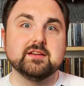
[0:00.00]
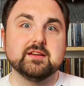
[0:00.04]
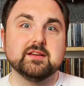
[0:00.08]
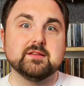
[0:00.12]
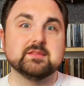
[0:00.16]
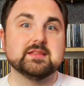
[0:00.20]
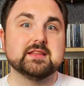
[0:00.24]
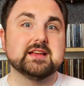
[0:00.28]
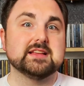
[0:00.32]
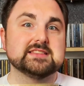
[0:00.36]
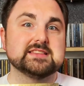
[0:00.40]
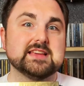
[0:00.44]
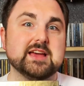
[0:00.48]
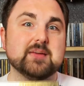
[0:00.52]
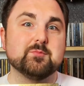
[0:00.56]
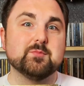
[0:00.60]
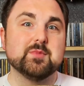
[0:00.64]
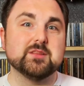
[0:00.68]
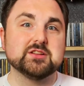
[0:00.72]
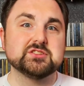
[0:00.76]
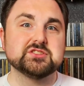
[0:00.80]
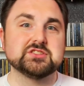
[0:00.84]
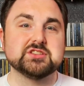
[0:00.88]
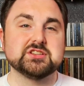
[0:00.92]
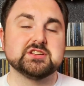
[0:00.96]
and that's how
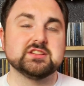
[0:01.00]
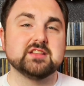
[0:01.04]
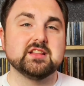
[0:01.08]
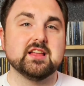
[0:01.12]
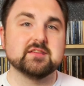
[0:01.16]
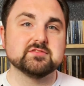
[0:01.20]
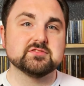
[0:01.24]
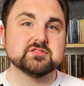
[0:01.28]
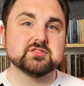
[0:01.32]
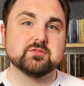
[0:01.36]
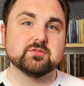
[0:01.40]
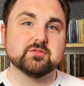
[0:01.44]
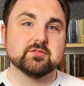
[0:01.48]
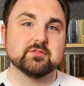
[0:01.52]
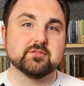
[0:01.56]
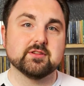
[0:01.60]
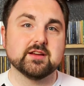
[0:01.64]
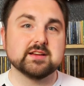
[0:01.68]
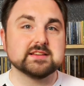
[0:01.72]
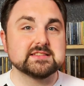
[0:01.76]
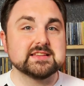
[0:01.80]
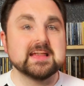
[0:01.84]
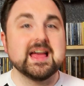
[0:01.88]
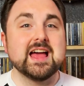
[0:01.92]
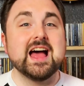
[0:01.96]
much she loves Lord of the
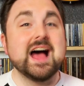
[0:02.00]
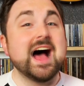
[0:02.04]
Rings.